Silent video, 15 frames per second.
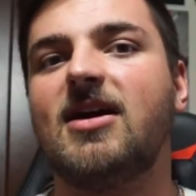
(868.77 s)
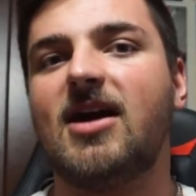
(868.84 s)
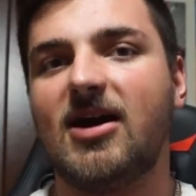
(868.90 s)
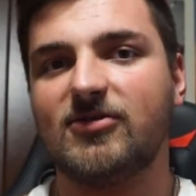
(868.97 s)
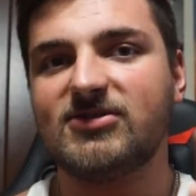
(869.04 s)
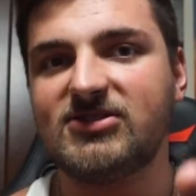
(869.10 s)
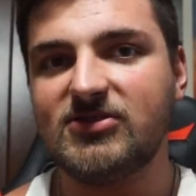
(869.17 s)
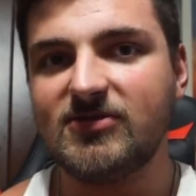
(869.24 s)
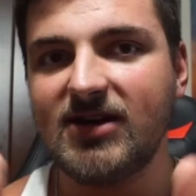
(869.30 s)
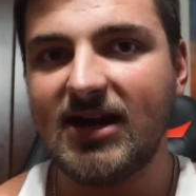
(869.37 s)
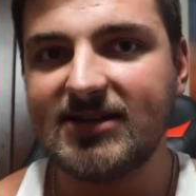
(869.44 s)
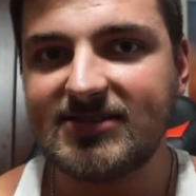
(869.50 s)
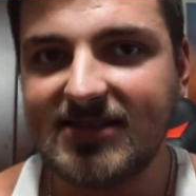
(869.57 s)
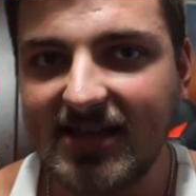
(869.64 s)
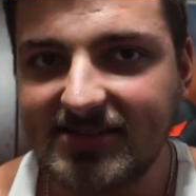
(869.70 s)
I will see you
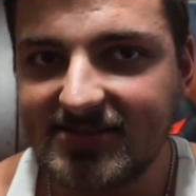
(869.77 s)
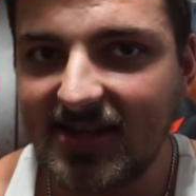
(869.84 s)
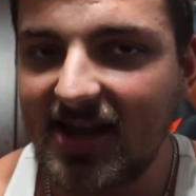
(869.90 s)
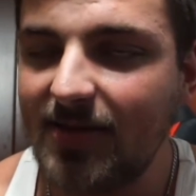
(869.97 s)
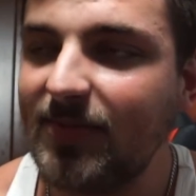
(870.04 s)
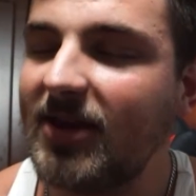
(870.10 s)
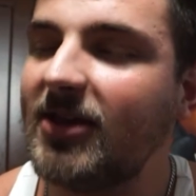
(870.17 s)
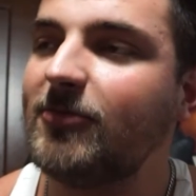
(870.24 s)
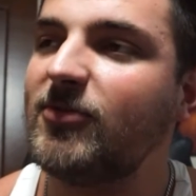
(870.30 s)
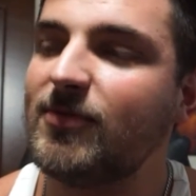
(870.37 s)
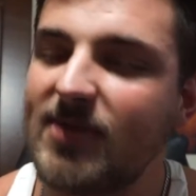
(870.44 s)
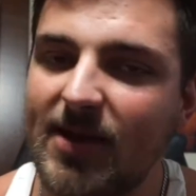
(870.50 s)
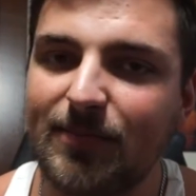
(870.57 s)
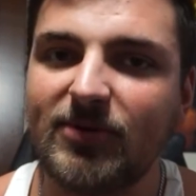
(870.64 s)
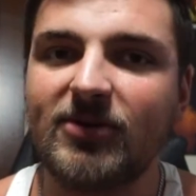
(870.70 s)
guys next time. And
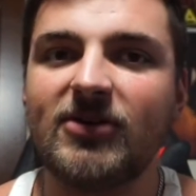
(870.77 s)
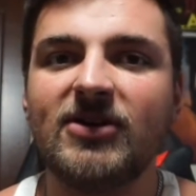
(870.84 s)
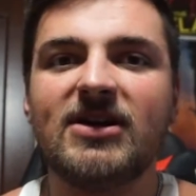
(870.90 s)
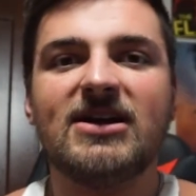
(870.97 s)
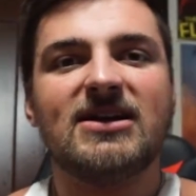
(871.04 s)
remember,